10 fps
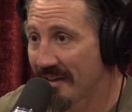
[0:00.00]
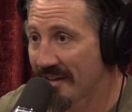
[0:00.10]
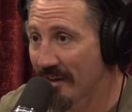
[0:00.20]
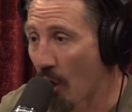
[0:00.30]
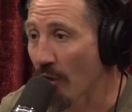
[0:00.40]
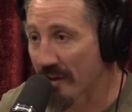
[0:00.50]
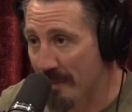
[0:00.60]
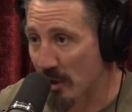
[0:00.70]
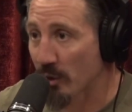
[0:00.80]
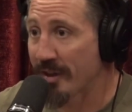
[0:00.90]
all the
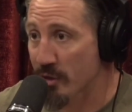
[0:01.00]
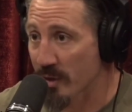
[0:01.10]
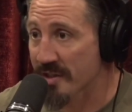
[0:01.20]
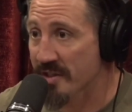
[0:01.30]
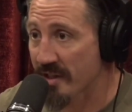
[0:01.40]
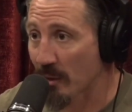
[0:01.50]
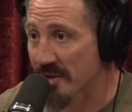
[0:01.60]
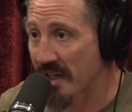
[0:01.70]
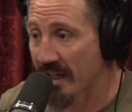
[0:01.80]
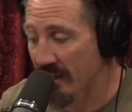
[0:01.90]
special interests that were
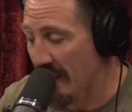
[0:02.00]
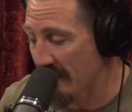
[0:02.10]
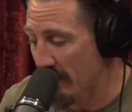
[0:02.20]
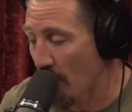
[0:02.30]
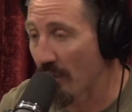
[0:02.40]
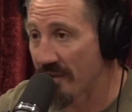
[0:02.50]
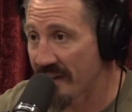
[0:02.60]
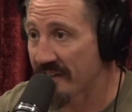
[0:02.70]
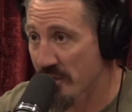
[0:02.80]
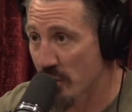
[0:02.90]
saying, okay, on
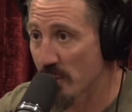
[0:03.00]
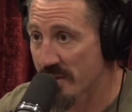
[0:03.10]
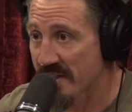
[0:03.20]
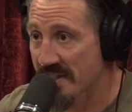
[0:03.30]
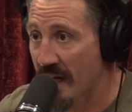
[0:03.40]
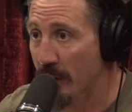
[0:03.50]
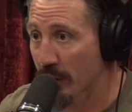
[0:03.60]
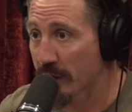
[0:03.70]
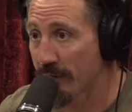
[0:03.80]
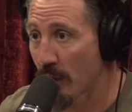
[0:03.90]
these issues, this is how you're
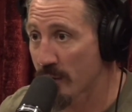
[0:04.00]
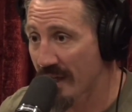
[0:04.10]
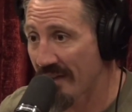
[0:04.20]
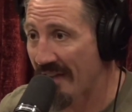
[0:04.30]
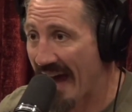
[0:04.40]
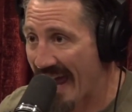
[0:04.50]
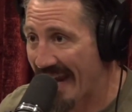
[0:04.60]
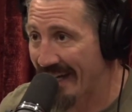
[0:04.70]
going to vote. And then that aide